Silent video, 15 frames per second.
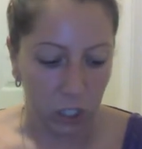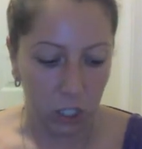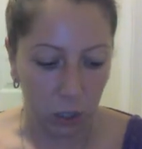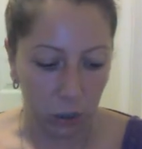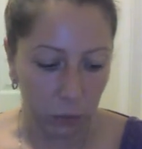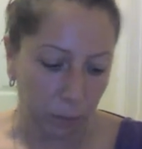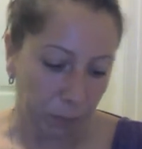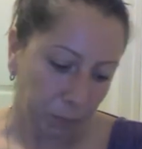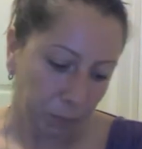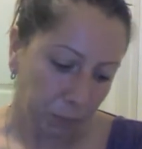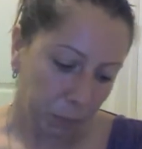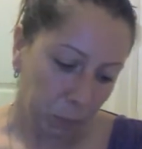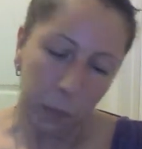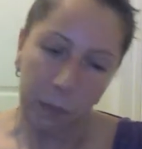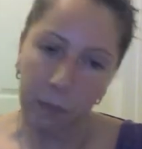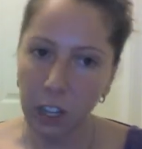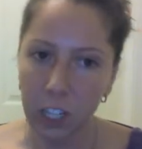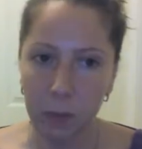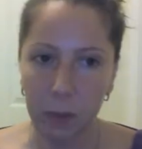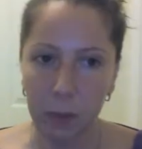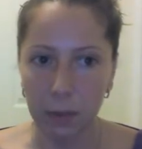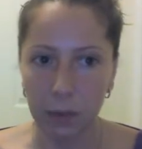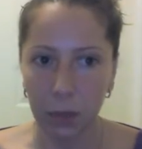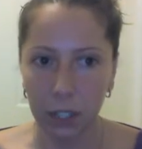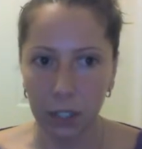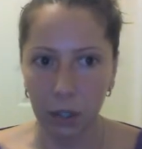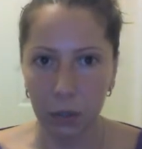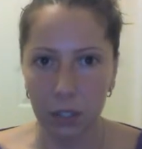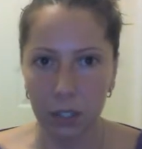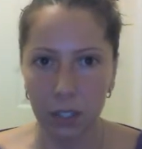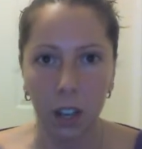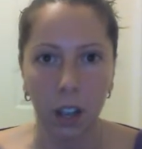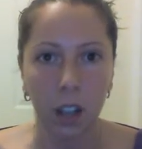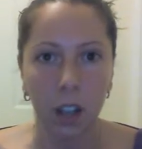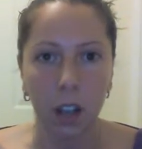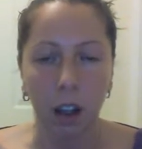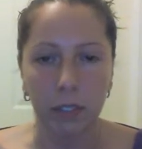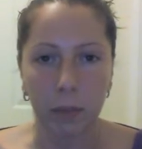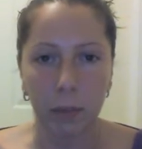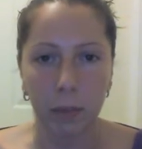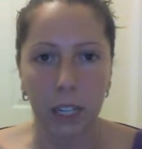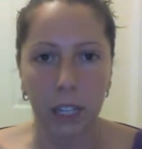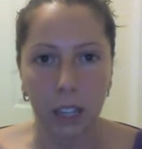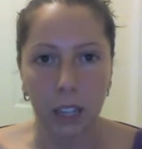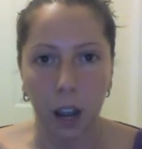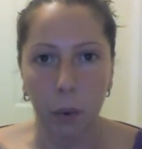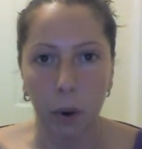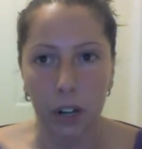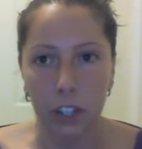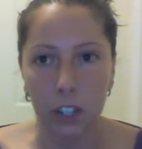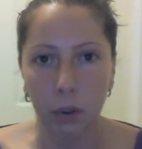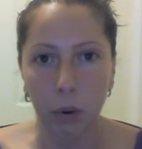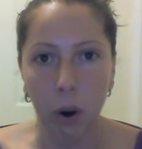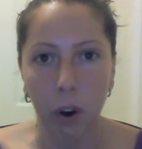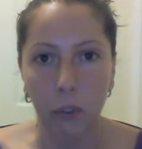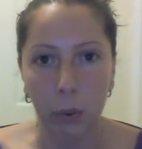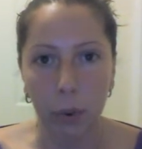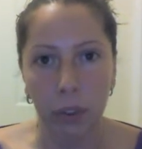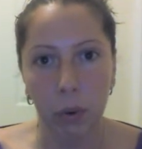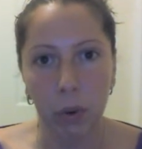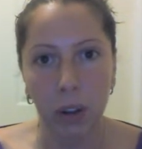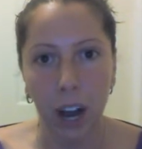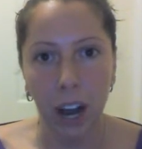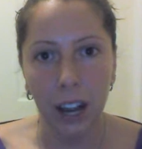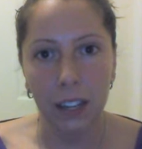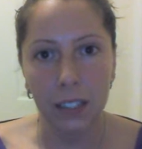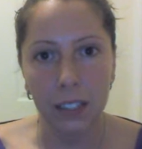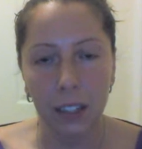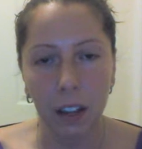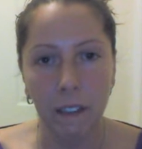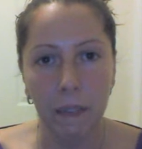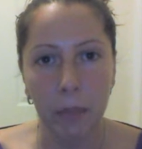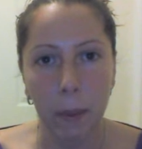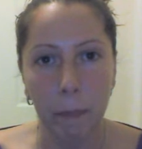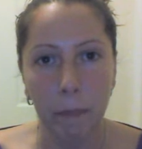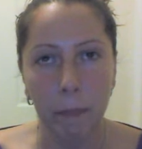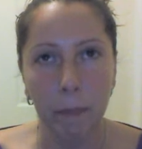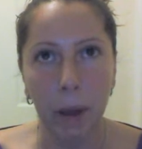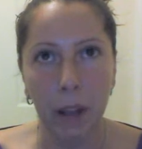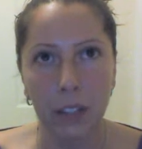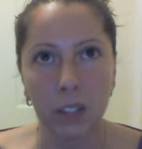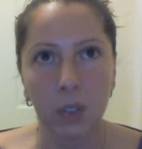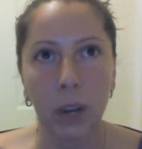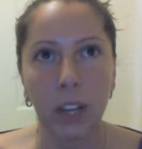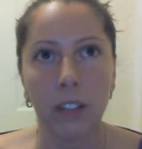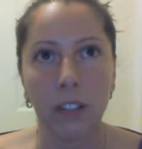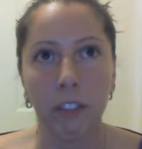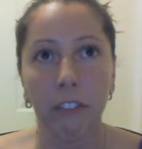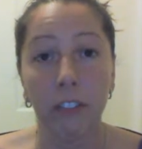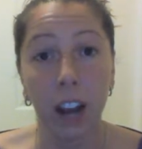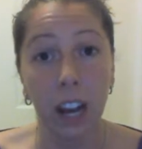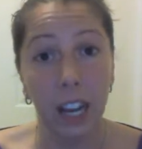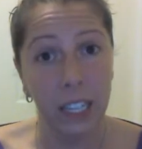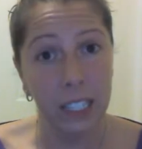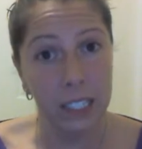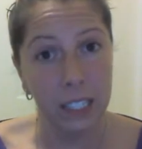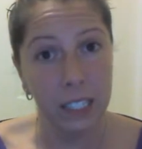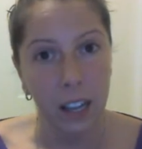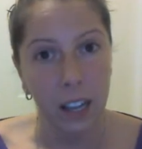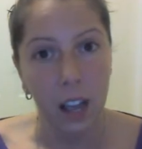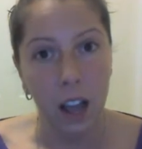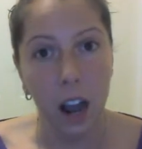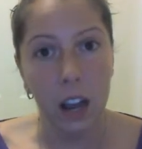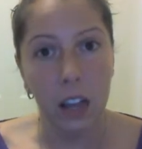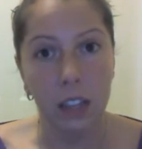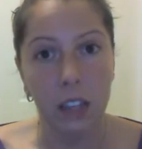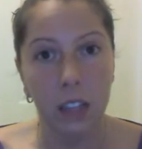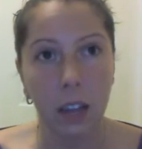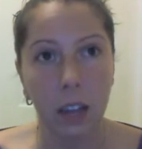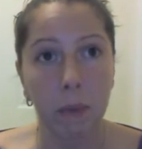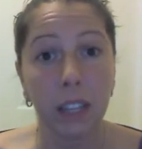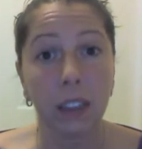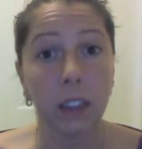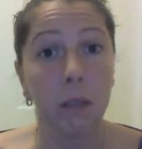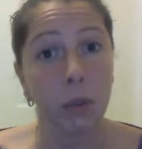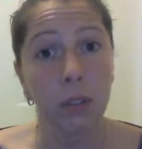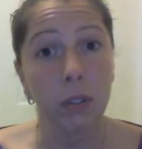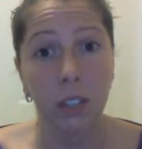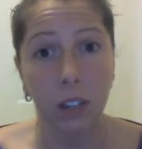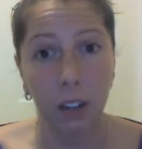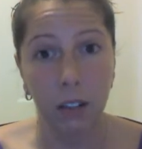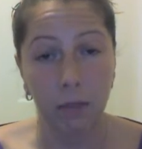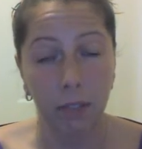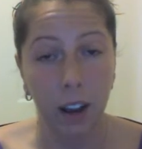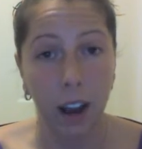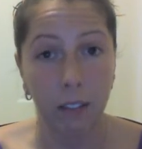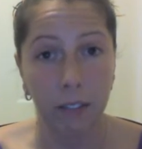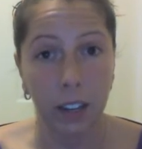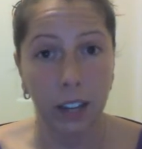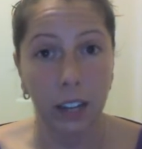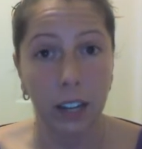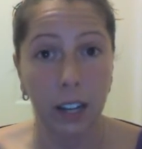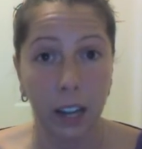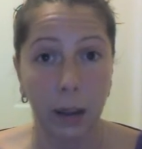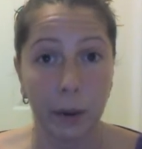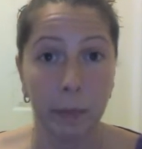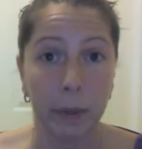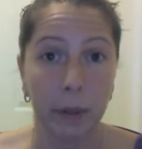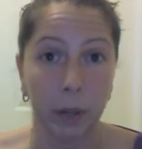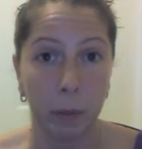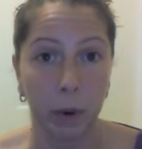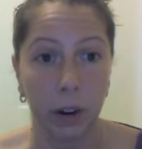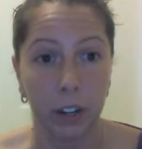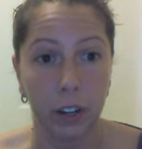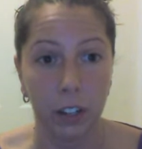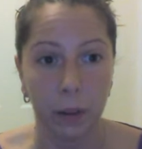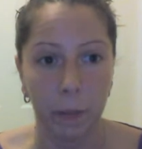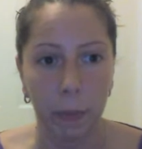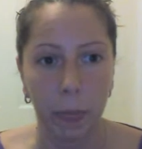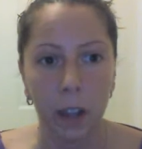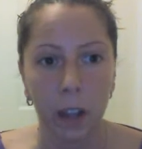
So, I made some quick notes of some things I wanted to go over with you guys on the best way to find and then make the most of having an accountability partner.